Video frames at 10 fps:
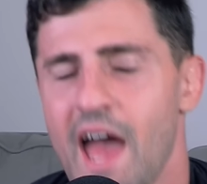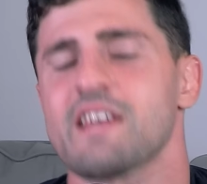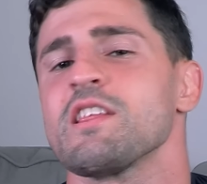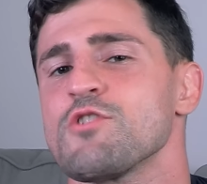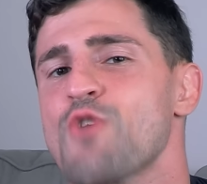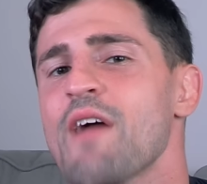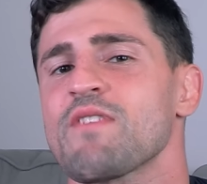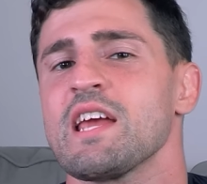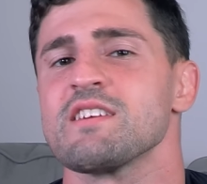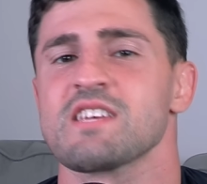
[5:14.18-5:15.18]
Head to the
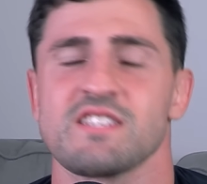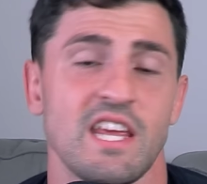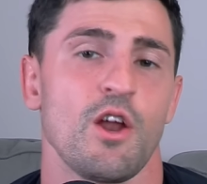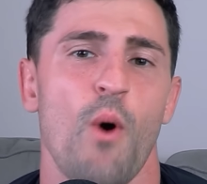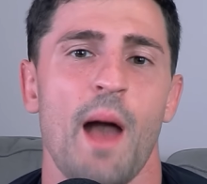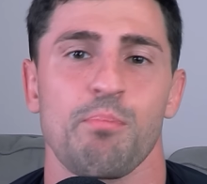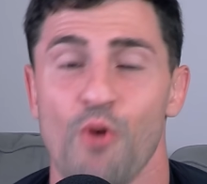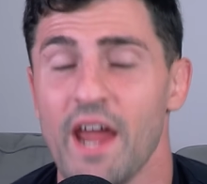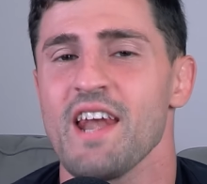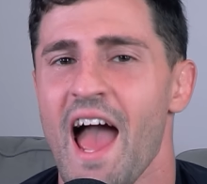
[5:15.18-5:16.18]
DraftKings Casino app
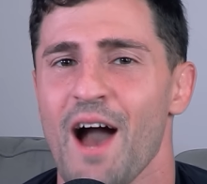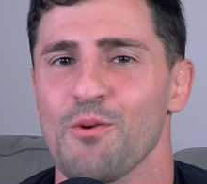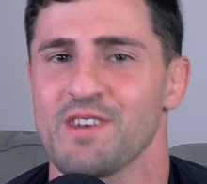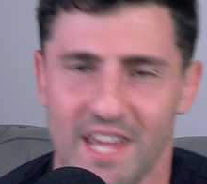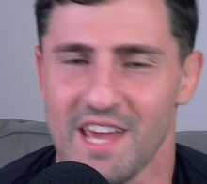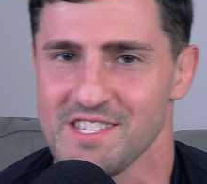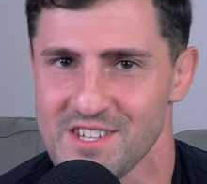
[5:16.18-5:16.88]
right now to get